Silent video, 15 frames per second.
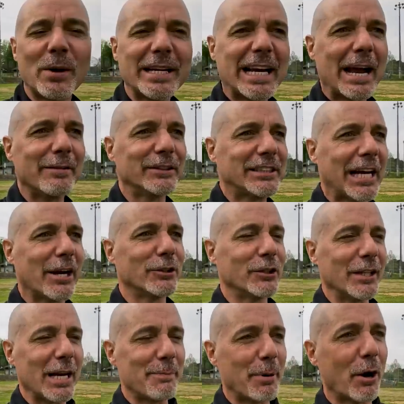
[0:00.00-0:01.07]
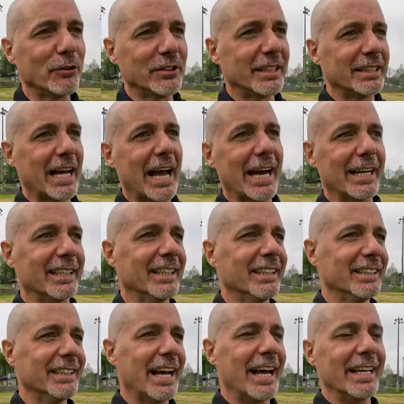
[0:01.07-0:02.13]
We gave a chair to the opposing dad,
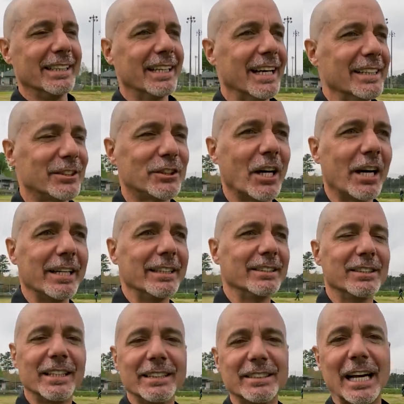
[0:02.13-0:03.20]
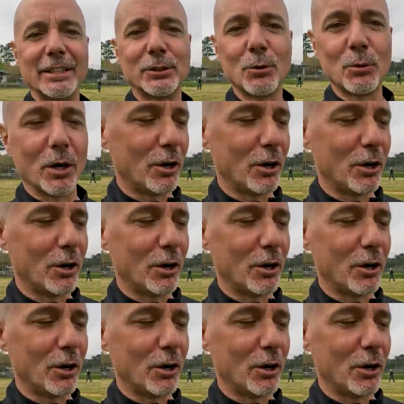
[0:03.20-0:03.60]
and his son has got 2